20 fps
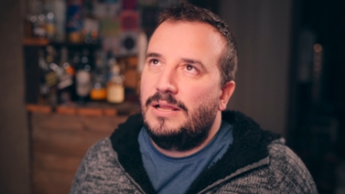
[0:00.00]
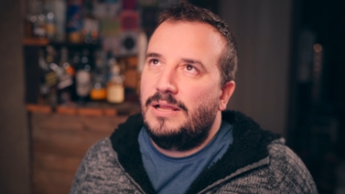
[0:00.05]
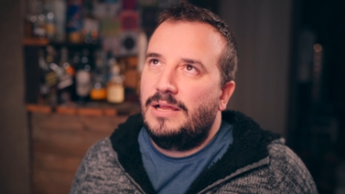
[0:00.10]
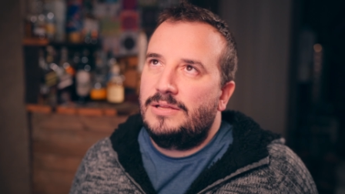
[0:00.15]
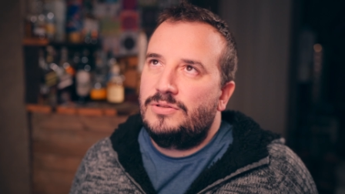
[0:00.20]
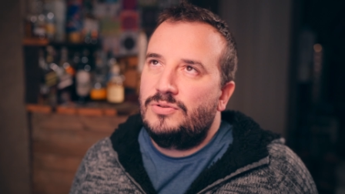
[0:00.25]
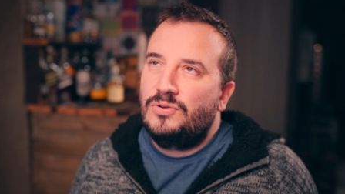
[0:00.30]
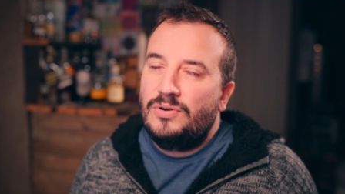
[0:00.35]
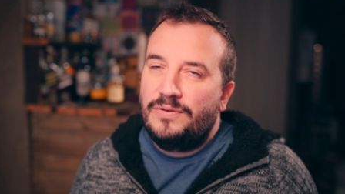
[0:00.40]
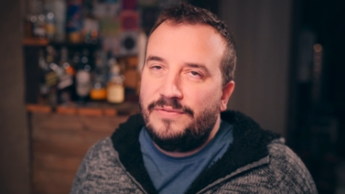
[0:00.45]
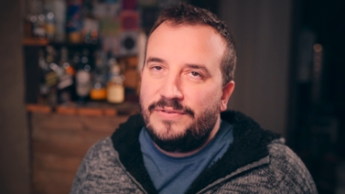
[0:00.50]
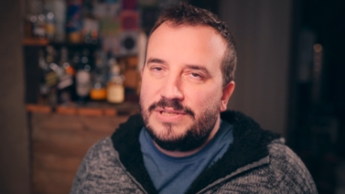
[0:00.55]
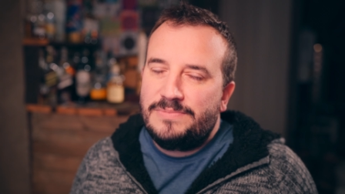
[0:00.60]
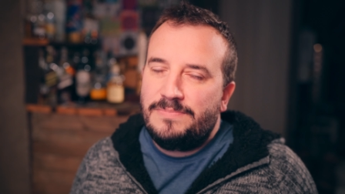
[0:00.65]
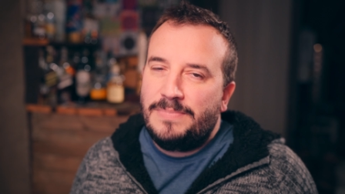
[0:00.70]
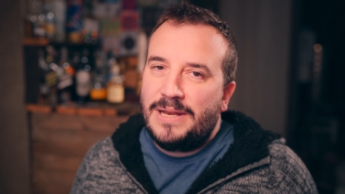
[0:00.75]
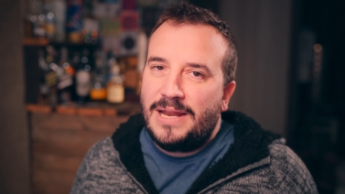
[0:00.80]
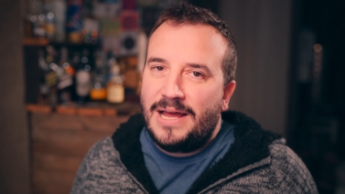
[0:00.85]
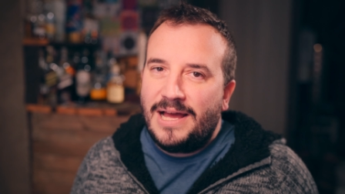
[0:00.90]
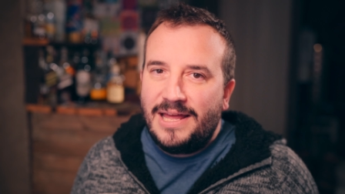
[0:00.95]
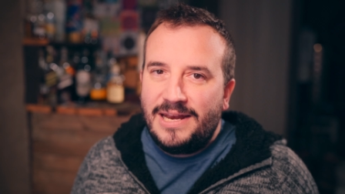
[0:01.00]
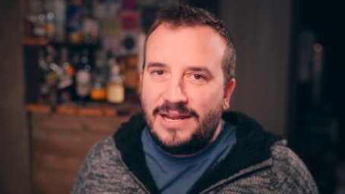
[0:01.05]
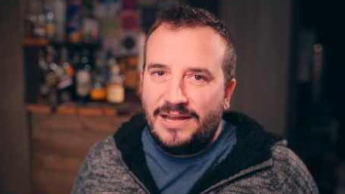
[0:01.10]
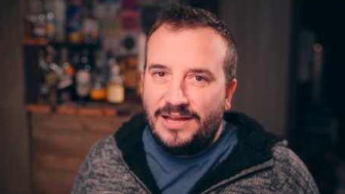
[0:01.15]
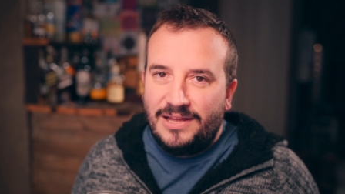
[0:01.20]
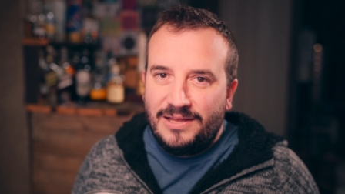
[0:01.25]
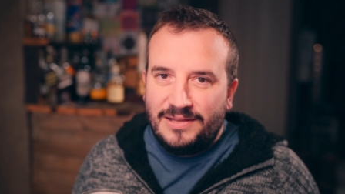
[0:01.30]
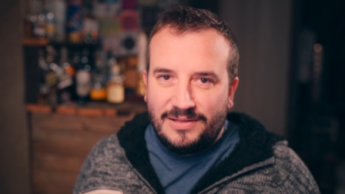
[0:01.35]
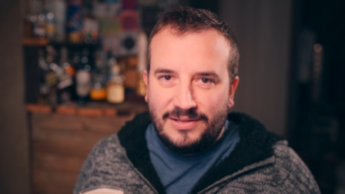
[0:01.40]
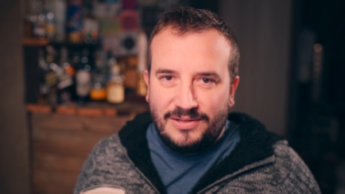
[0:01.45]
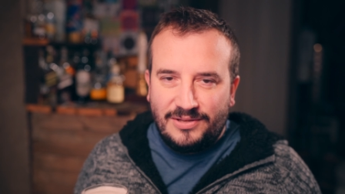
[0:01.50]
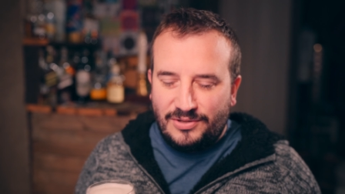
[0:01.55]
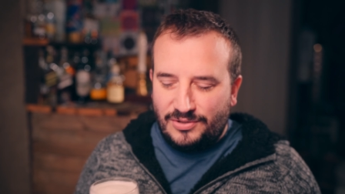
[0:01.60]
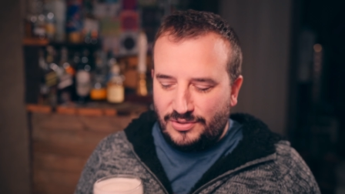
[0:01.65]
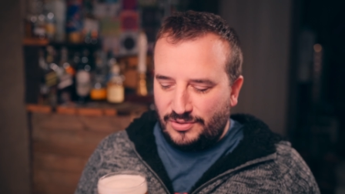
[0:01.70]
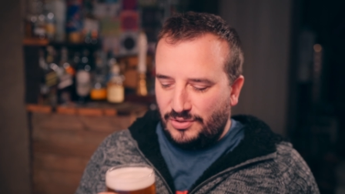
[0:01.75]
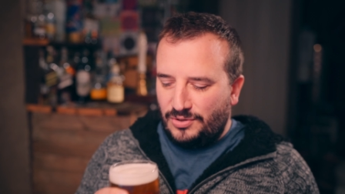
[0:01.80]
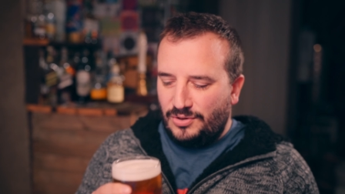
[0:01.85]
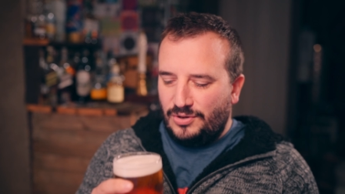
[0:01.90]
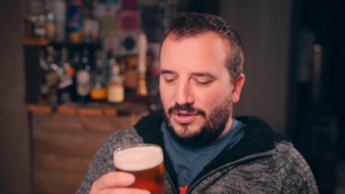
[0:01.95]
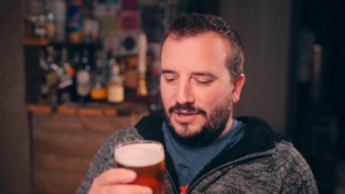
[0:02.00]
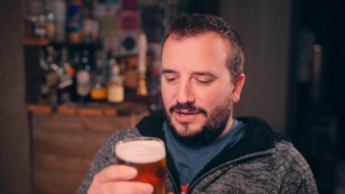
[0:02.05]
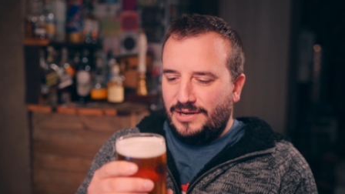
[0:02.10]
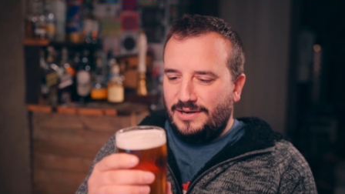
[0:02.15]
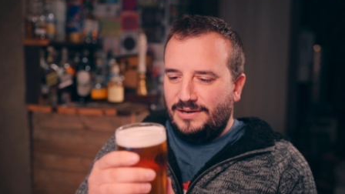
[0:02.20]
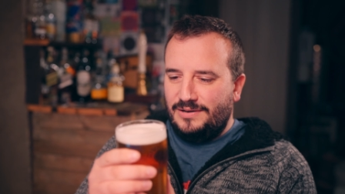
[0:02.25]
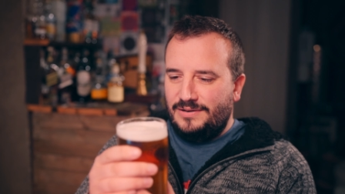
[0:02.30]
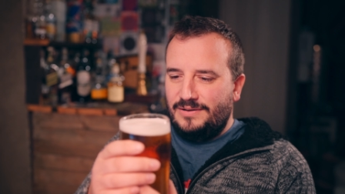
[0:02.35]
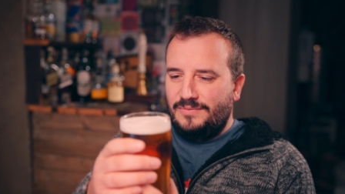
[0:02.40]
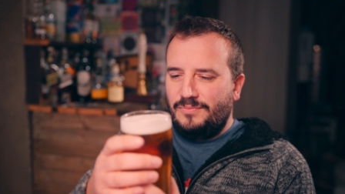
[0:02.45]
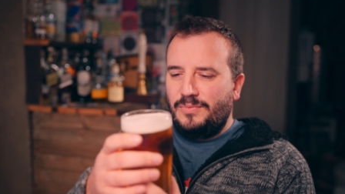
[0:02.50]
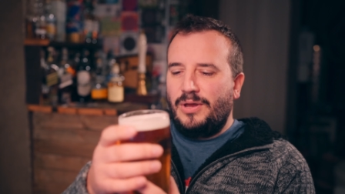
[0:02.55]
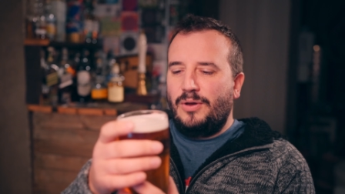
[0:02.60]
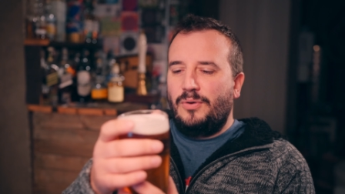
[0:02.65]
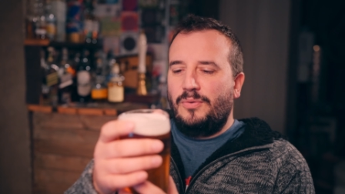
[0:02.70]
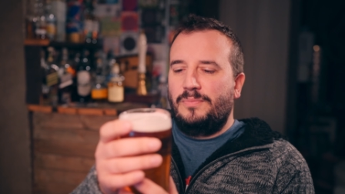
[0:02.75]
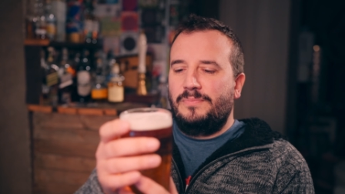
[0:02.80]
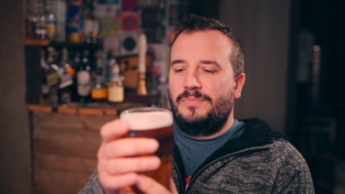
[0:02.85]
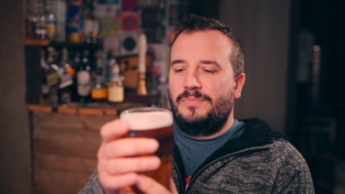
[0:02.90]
I don't know if it's banana or, well,